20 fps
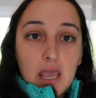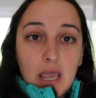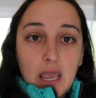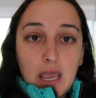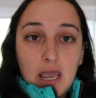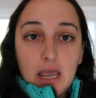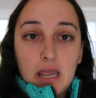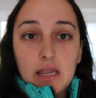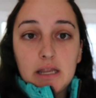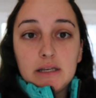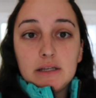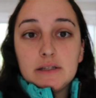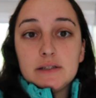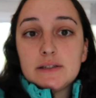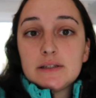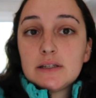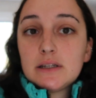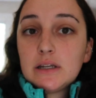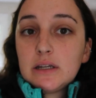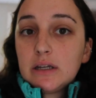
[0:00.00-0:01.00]

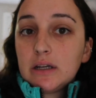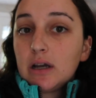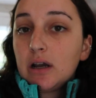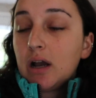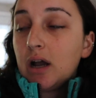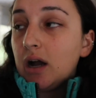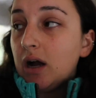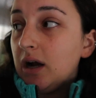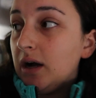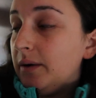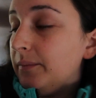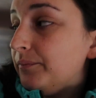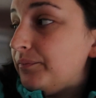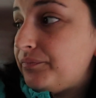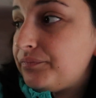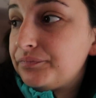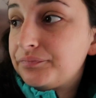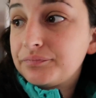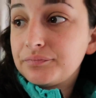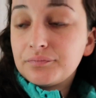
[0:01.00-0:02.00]
And
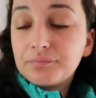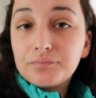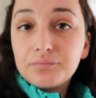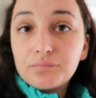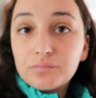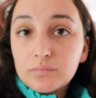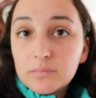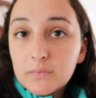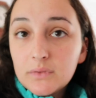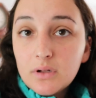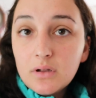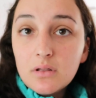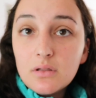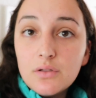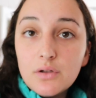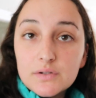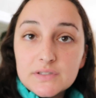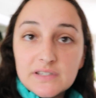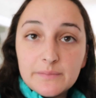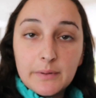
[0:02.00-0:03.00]
um,
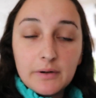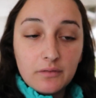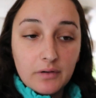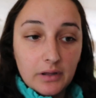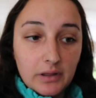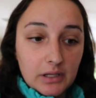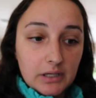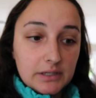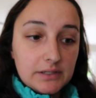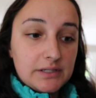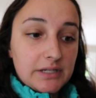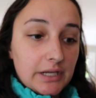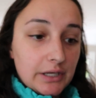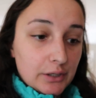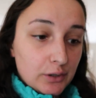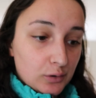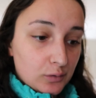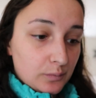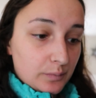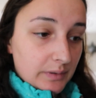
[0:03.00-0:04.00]
those have been really good
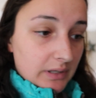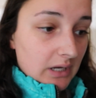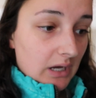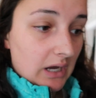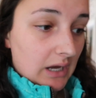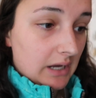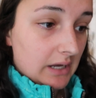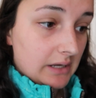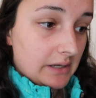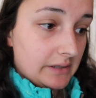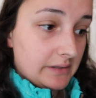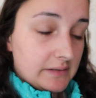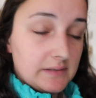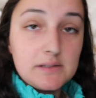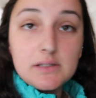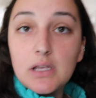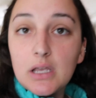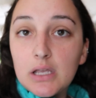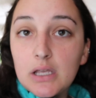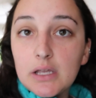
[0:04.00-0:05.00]
too
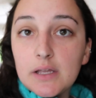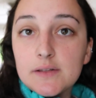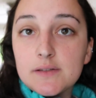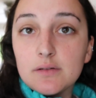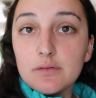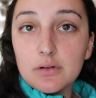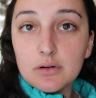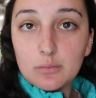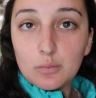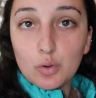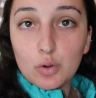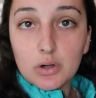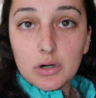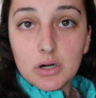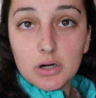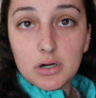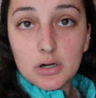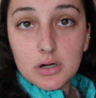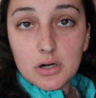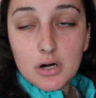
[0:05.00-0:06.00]
because it's a little
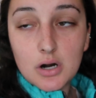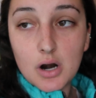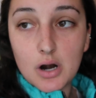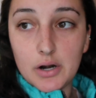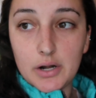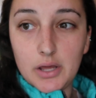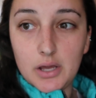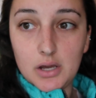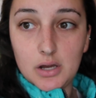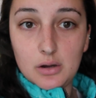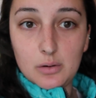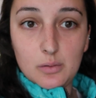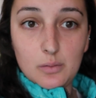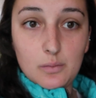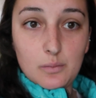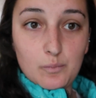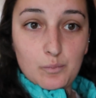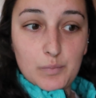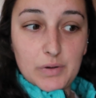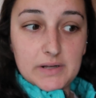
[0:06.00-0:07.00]
more
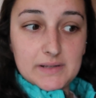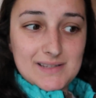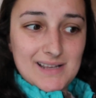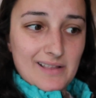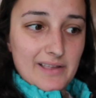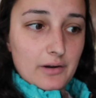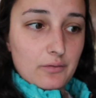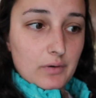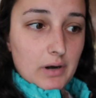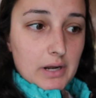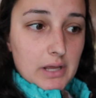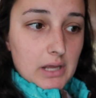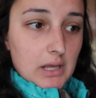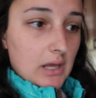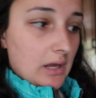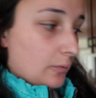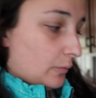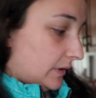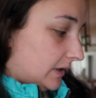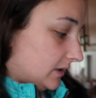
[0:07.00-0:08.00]
cardio, but it's not like
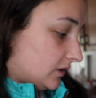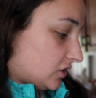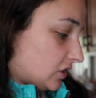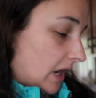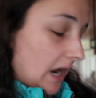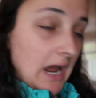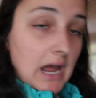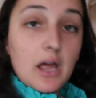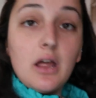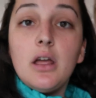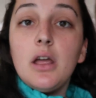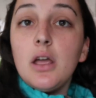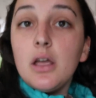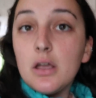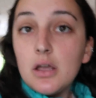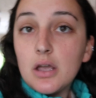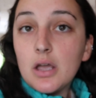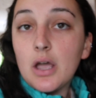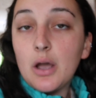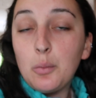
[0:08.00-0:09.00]
running and we can chat
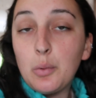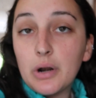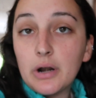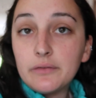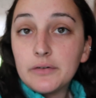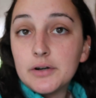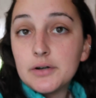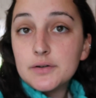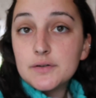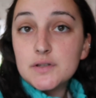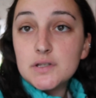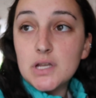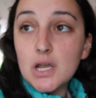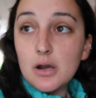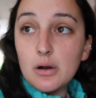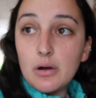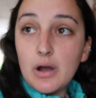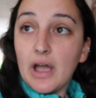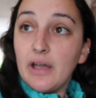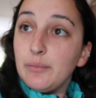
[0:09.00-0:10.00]
and whatever.
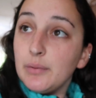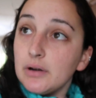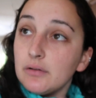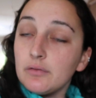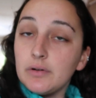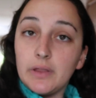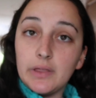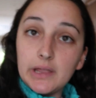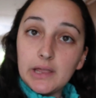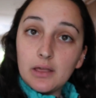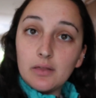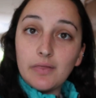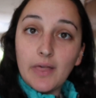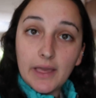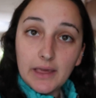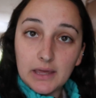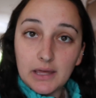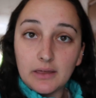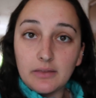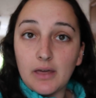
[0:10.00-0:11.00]
So I've been really
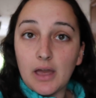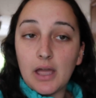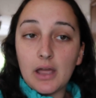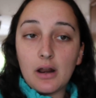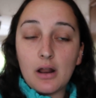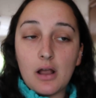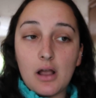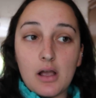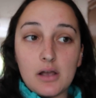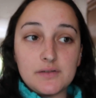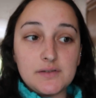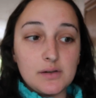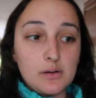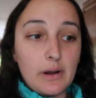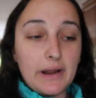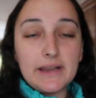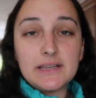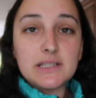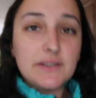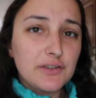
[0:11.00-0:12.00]
liking that. So
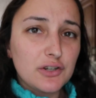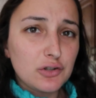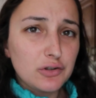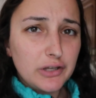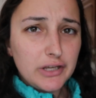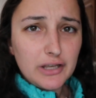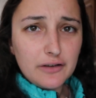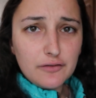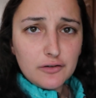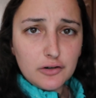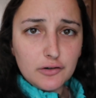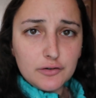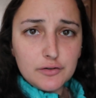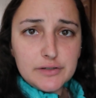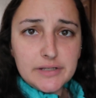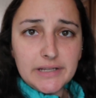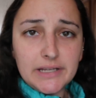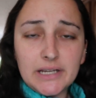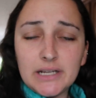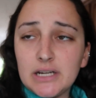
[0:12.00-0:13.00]
I guess if you're looking for a
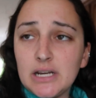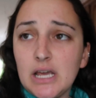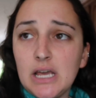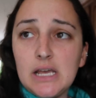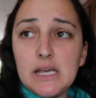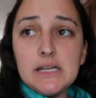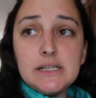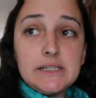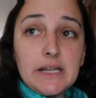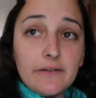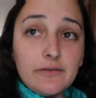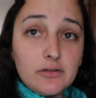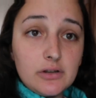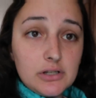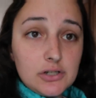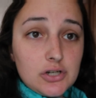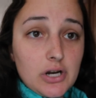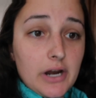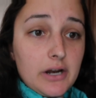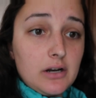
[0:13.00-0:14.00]
routine,
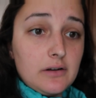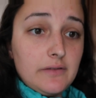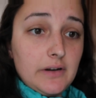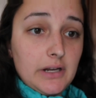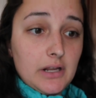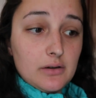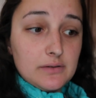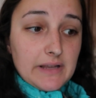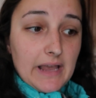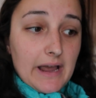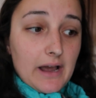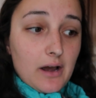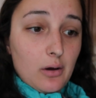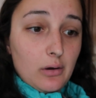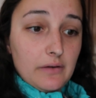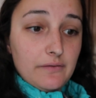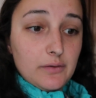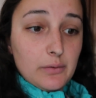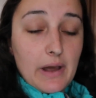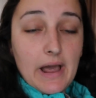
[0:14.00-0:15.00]
definitely try her videos
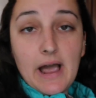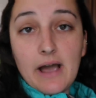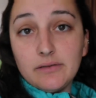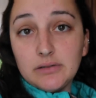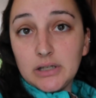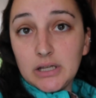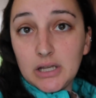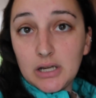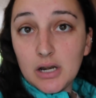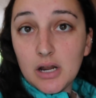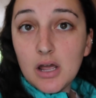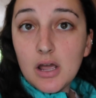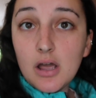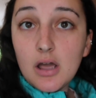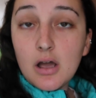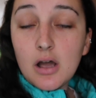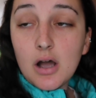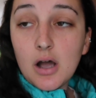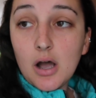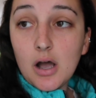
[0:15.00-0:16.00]
out if you haven't.
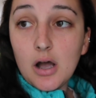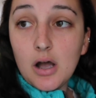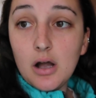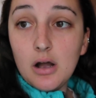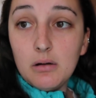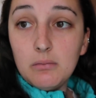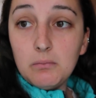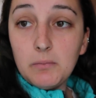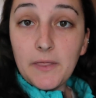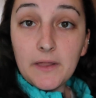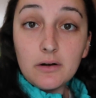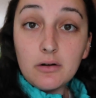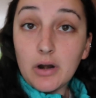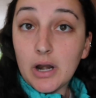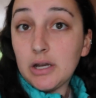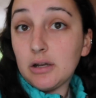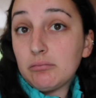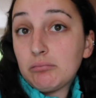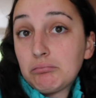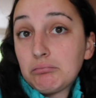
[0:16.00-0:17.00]
Um, they're
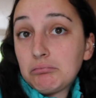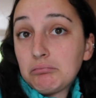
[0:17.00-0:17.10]
great.